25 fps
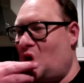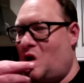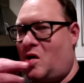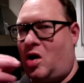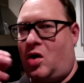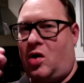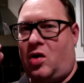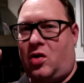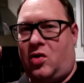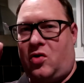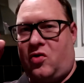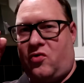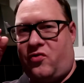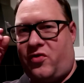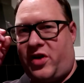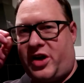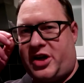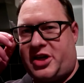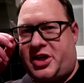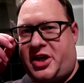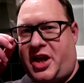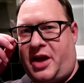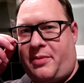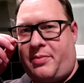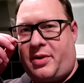on
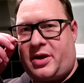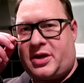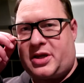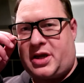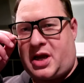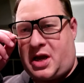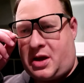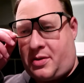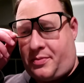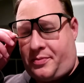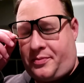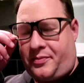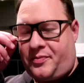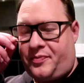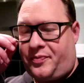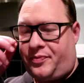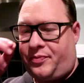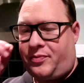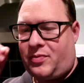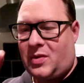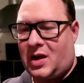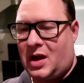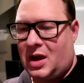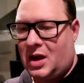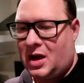rich tea biscuit.
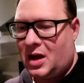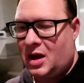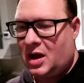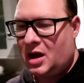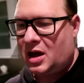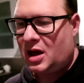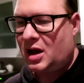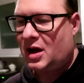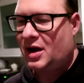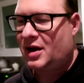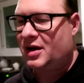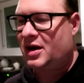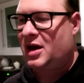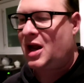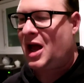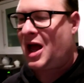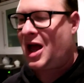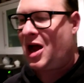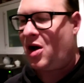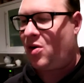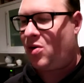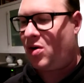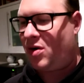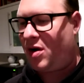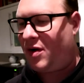I
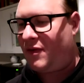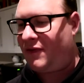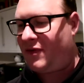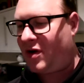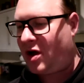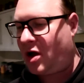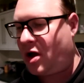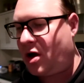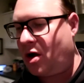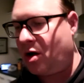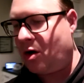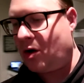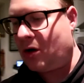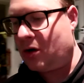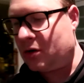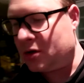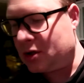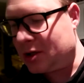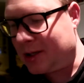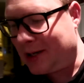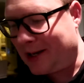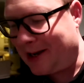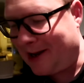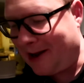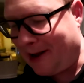now have got
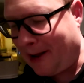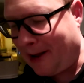a